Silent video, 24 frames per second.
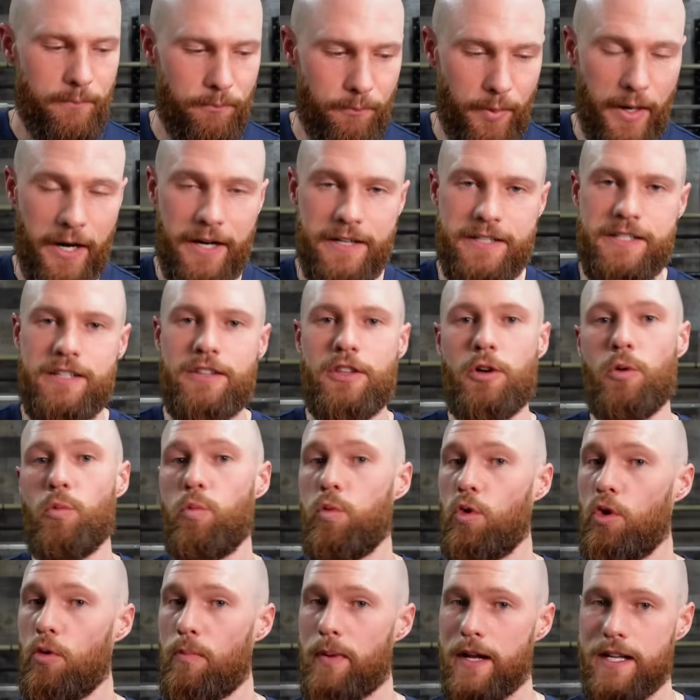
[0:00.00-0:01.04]
But the
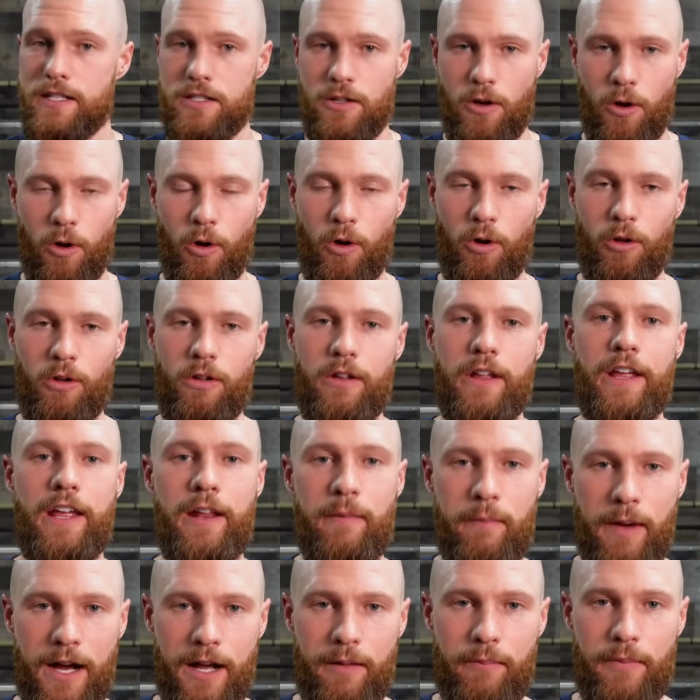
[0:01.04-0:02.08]
Whoop as a whole,
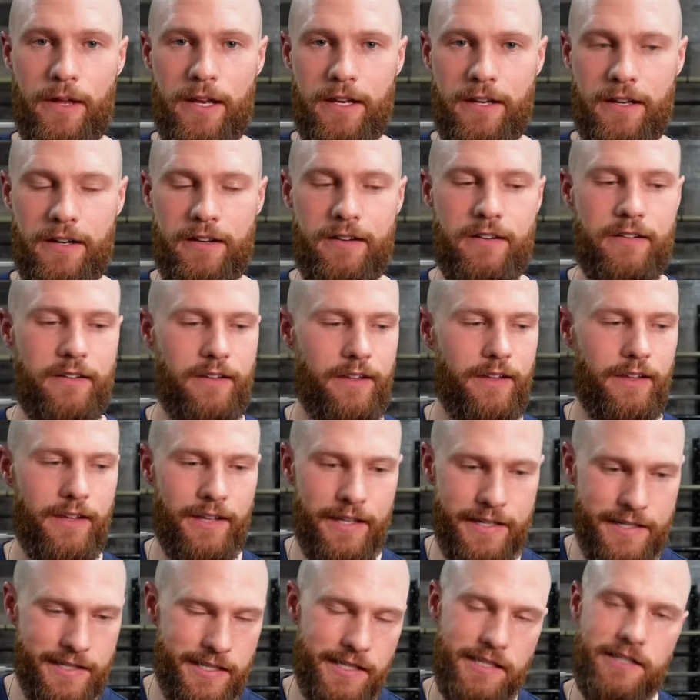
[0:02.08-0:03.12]
in my opinion,
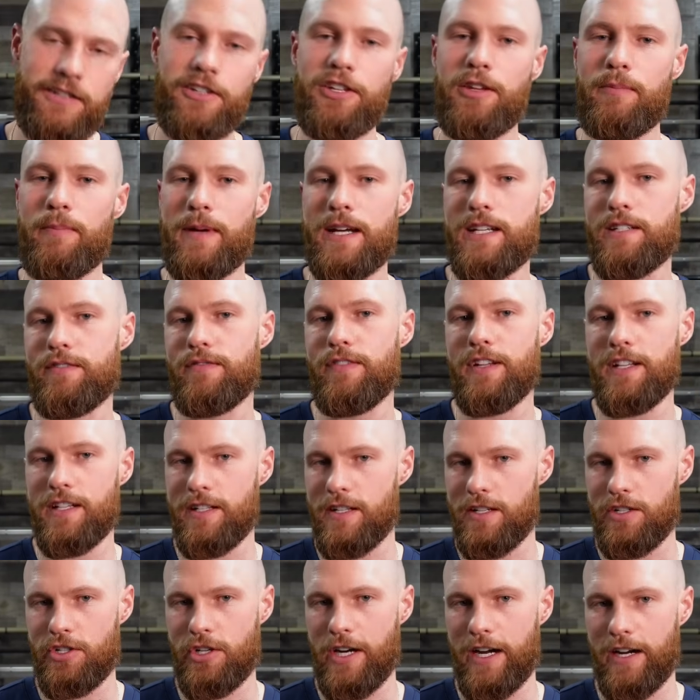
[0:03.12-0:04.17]
is still the best
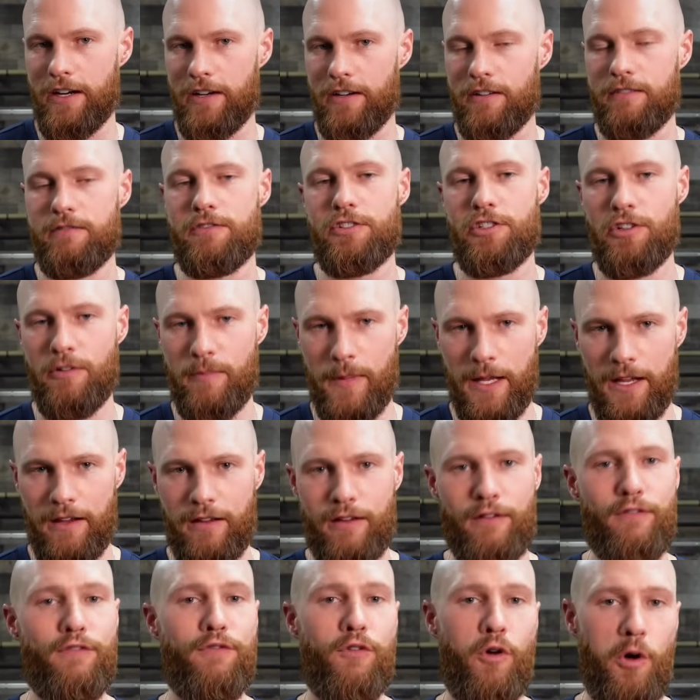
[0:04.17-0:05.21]
fitness tracker. To
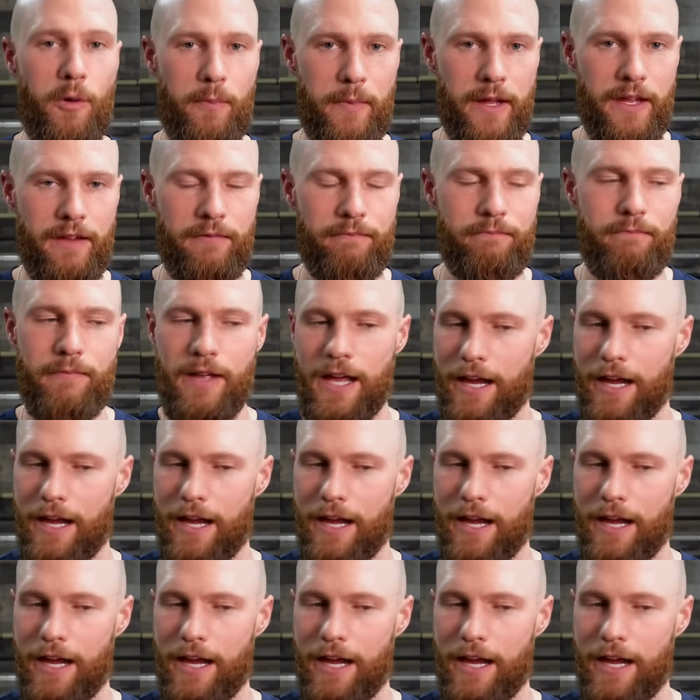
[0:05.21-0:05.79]
me, for me.